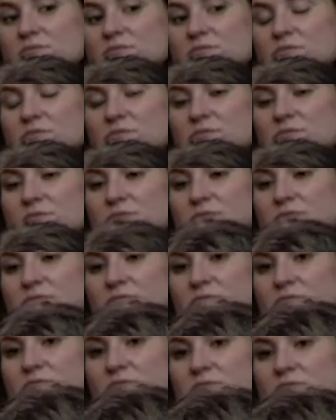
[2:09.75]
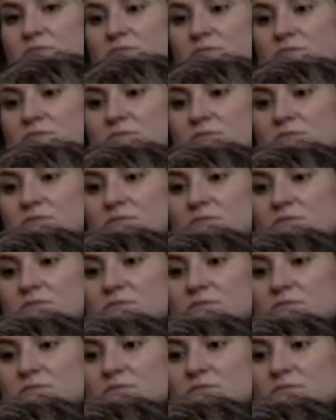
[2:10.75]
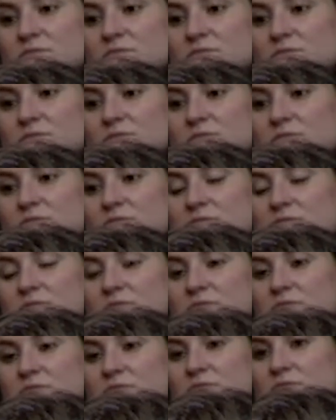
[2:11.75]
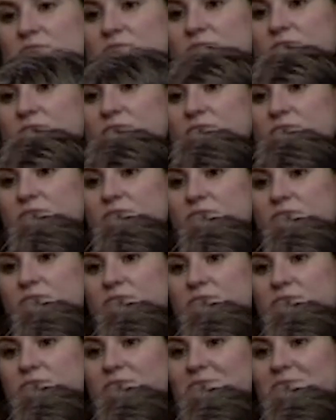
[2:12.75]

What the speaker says: No words are spoken by the person on screen.